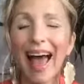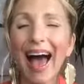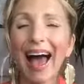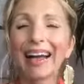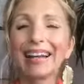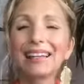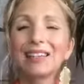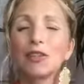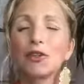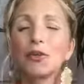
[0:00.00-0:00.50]

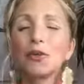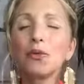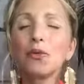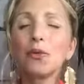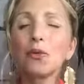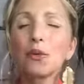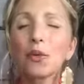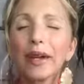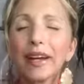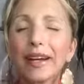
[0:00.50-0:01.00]
And to
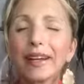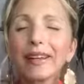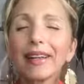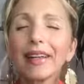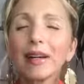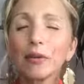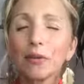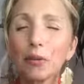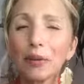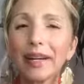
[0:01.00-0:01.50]

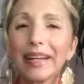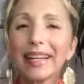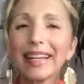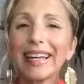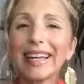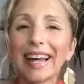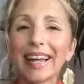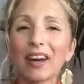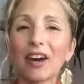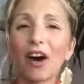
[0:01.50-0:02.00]
really, really
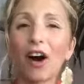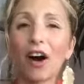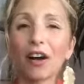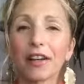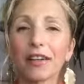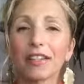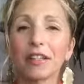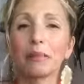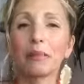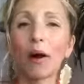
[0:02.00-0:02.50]
get
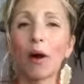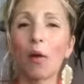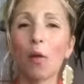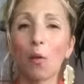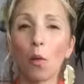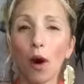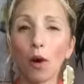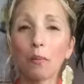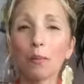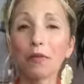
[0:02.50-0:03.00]
honest about
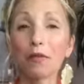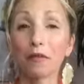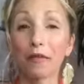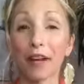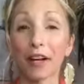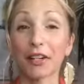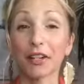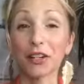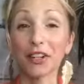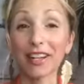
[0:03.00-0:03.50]
what
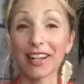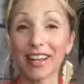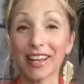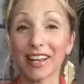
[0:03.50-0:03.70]
perfection